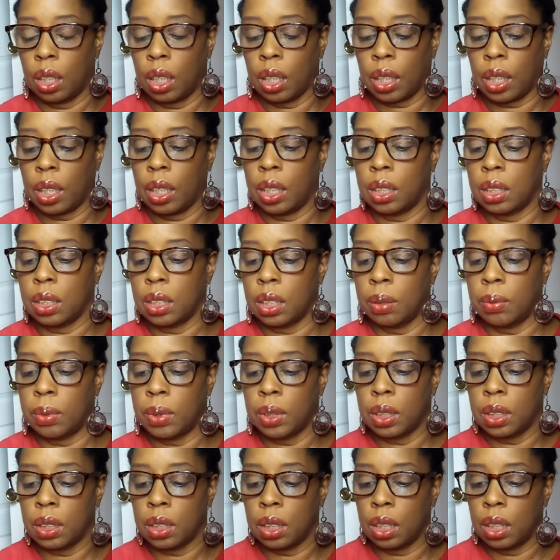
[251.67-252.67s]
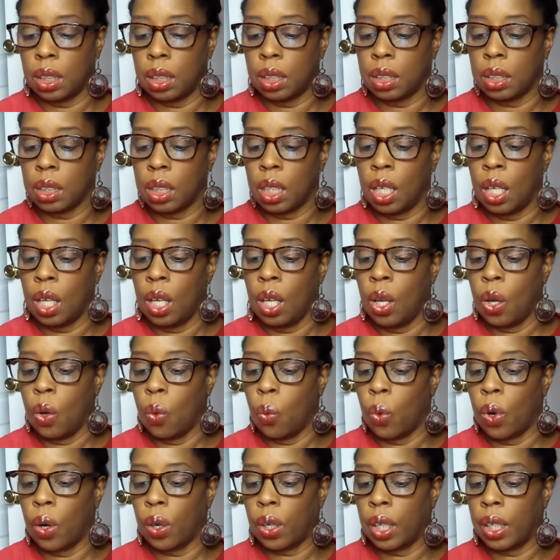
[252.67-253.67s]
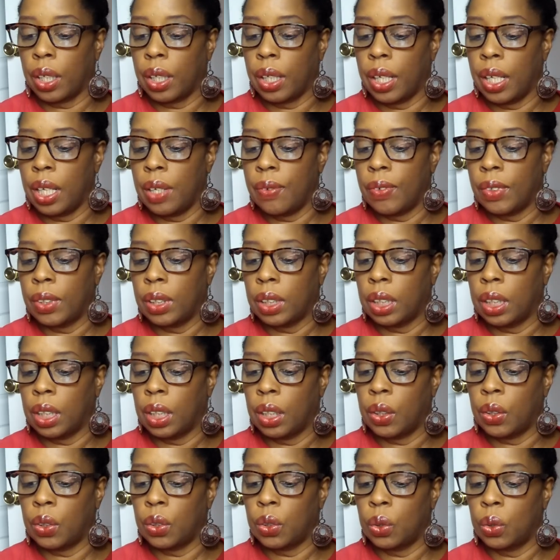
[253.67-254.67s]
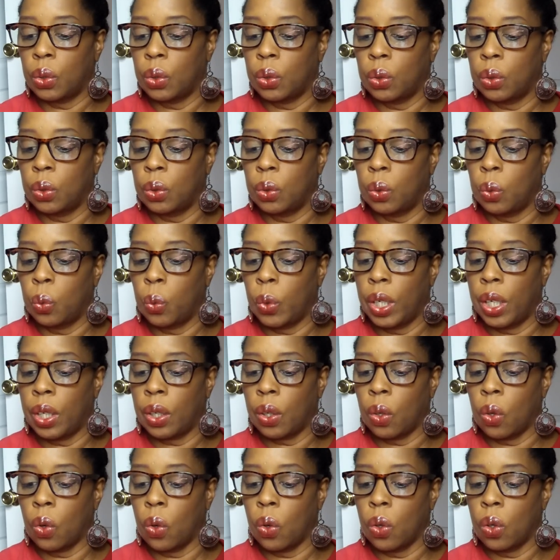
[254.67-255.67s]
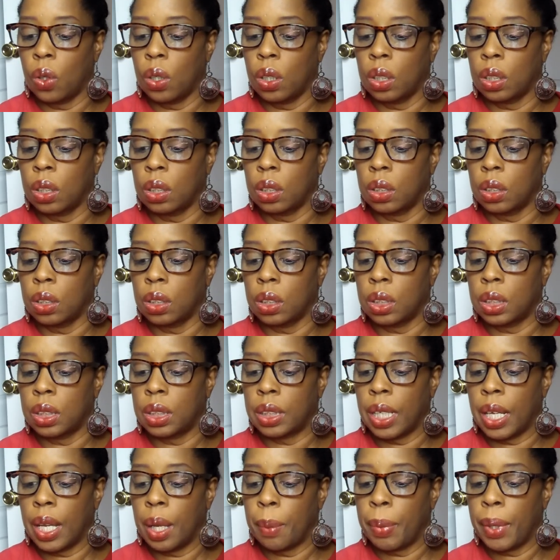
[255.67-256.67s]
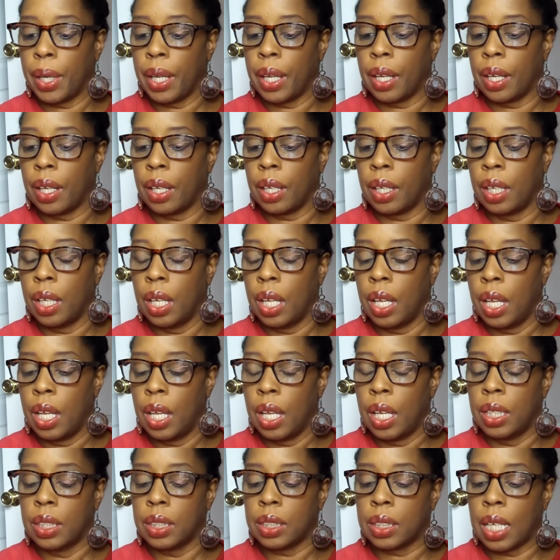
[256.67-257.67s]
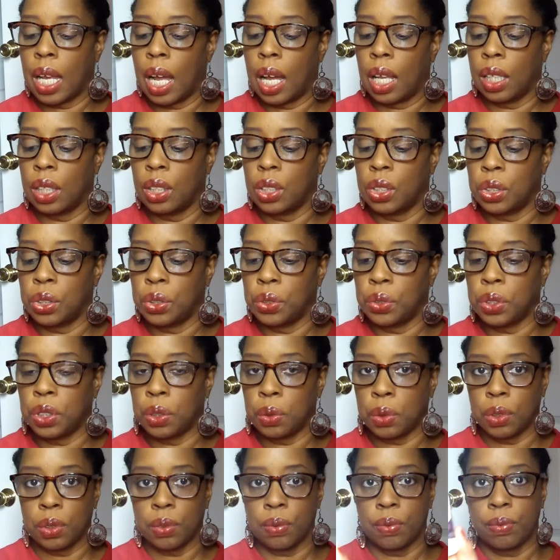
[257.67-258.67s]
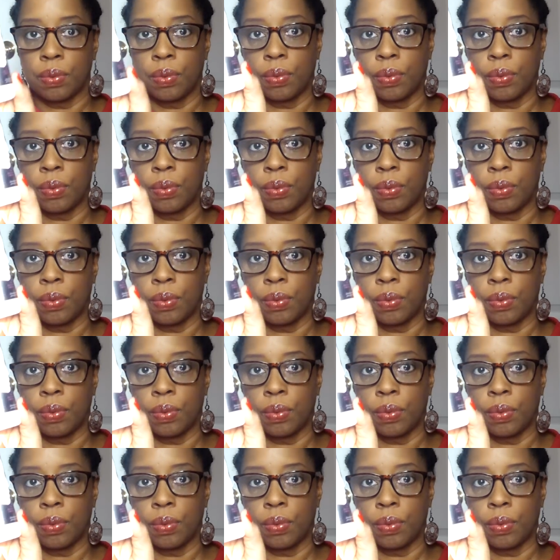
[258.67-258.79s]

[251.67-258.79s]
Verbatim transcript: Can you see what it says? working evenly through wet or damp hair and style as usual.